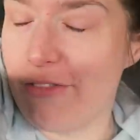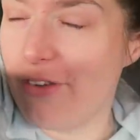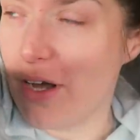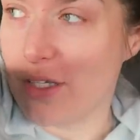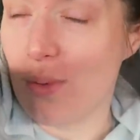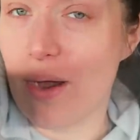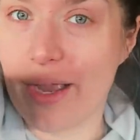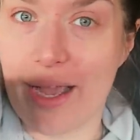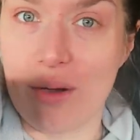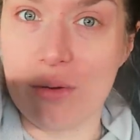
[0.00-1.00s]
my first
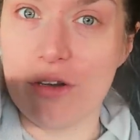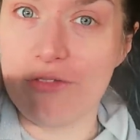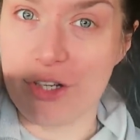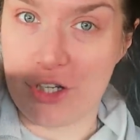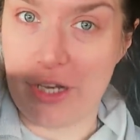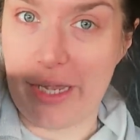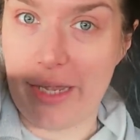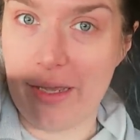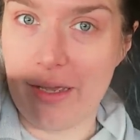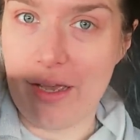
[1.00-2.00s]
workout
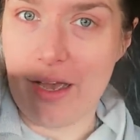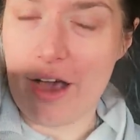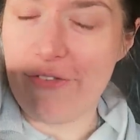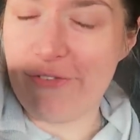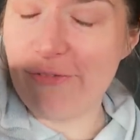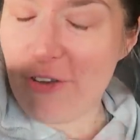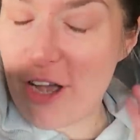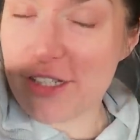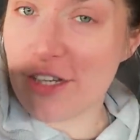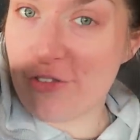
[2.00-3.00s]
officially, a
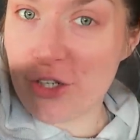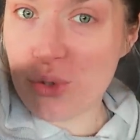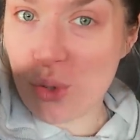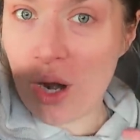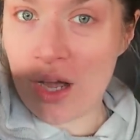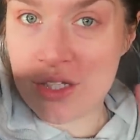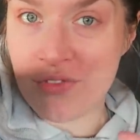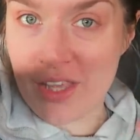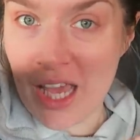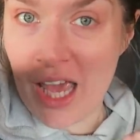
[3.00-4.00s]
first official class
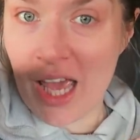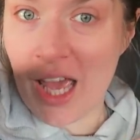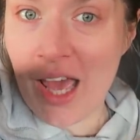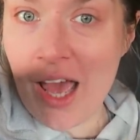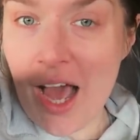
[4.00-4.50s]
of the year.